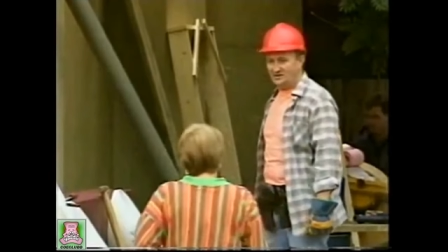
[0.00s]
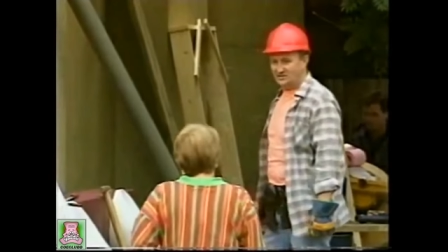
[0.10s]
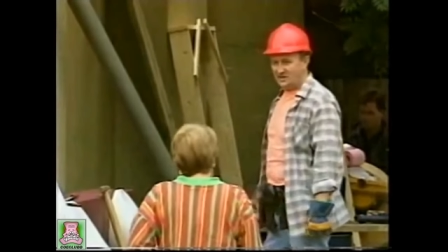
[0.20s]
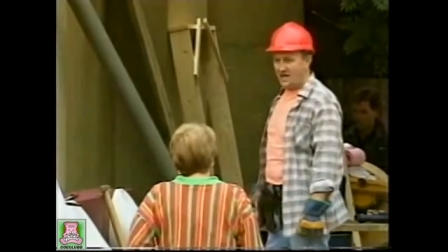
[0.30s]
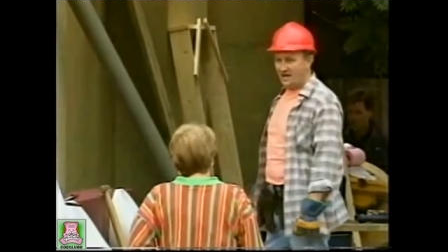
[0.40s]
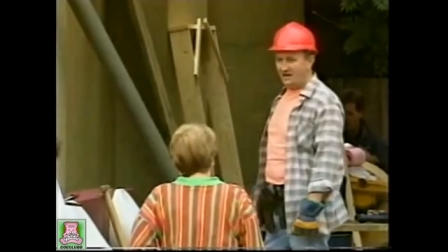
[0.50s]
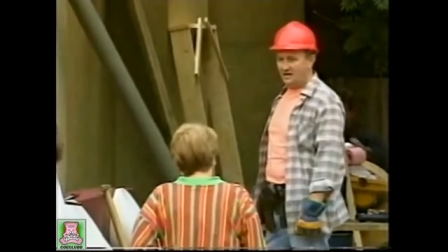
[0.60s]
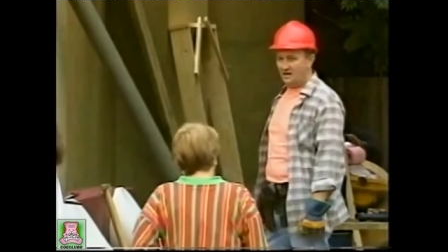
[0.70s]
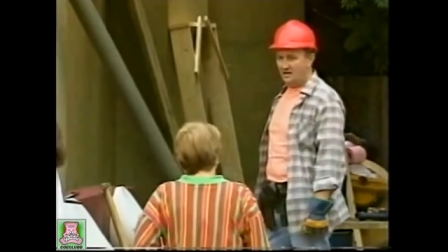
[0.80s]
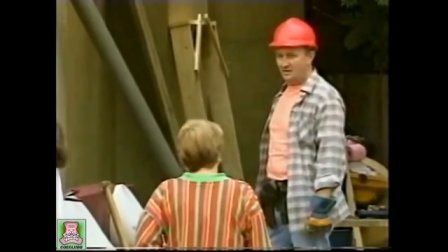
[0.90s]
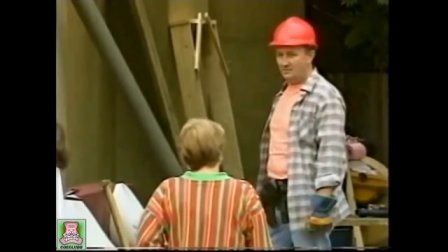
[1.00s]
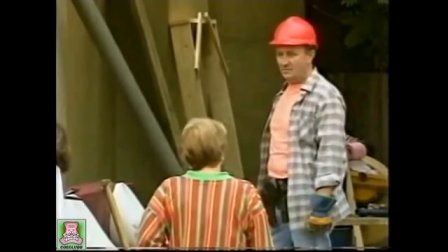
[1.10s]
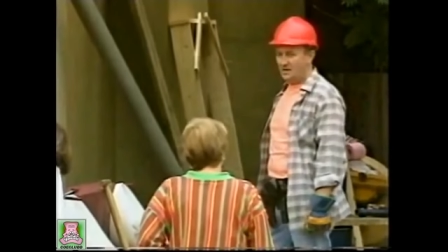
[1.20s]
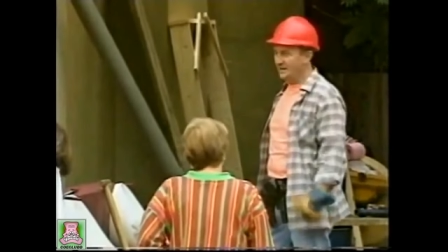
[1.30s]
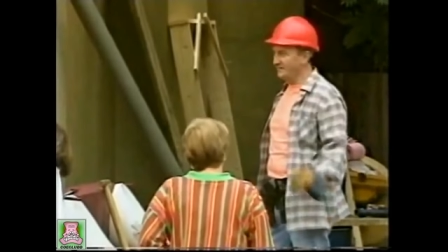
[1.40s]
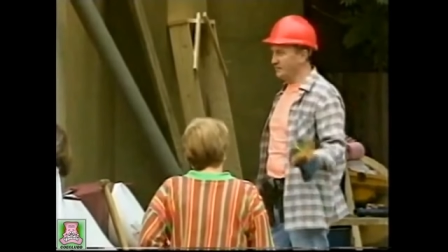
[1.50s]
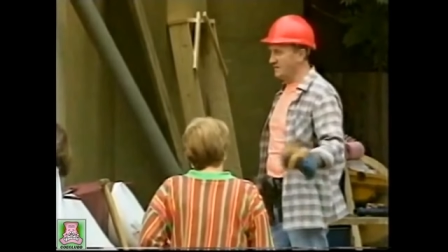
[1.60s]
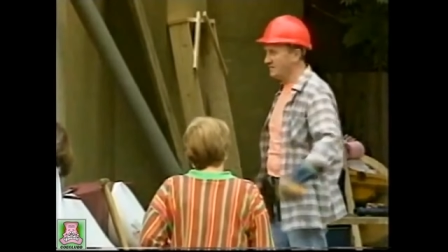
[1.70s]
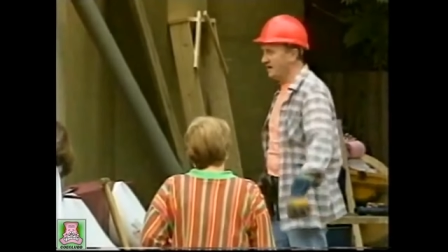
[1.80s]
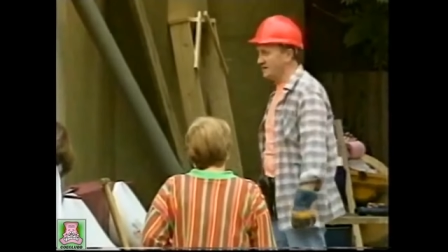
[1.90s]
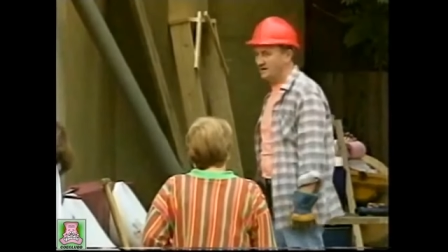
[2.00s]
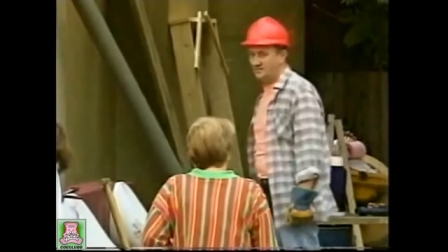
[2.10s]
English, yeah. Right. My governor will be around